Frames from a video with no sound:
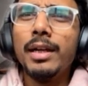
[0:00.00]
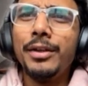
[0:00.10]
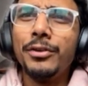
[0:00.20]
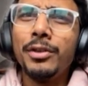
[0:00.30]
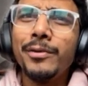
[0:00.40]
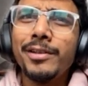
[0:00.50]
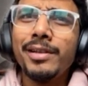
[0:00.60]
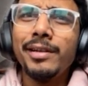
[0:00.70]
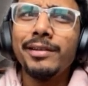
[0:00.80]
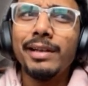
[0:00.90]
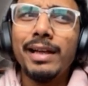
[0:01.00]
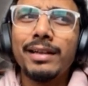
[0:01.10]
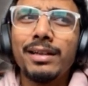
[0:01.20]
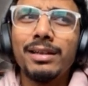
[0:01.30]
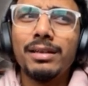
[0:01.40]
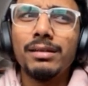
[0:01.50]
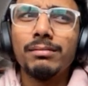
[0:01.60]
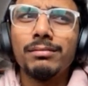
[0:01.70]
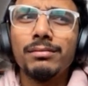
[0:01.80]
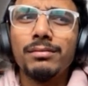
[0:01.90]
And university is like,
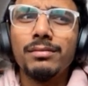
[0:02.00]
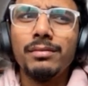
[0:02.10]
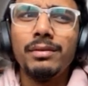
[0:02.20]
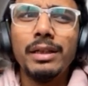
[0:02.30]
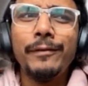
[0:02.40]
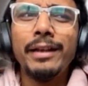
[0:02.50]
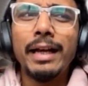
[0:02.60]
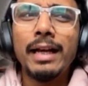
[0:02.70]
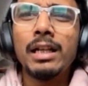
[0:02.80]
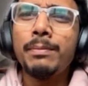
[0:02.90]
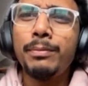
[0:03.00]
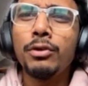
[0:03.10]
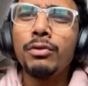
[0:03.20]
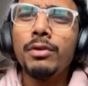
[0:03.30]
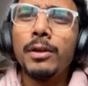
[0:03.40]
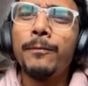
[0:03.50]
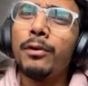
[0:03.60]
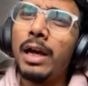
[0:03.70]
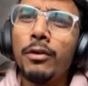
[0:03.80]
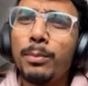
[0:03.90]
they will help you. If
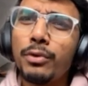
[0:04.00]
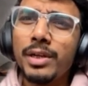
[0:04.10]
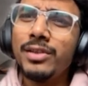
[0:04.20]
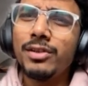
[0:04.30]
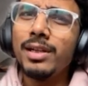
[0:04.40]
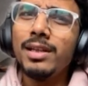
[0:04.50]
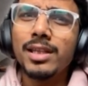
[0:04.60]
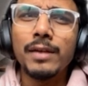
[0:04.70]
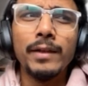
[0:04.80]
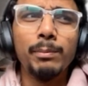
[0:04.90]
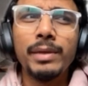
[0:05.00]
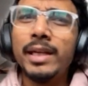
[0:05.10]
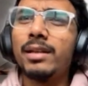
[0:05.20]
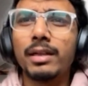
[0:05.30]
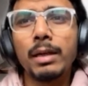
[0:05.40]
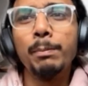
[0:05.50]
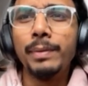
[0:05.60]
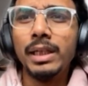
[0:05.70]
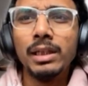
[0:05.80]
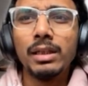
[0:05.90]
you have potential, they will bring the
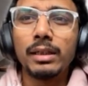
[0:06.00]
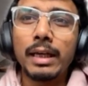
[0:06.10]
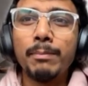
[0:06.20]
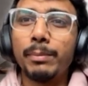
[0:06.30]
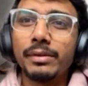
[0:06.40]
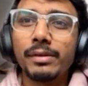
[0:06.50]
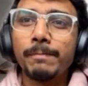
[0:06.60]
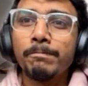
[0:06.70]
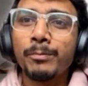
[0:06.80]
company in the campus.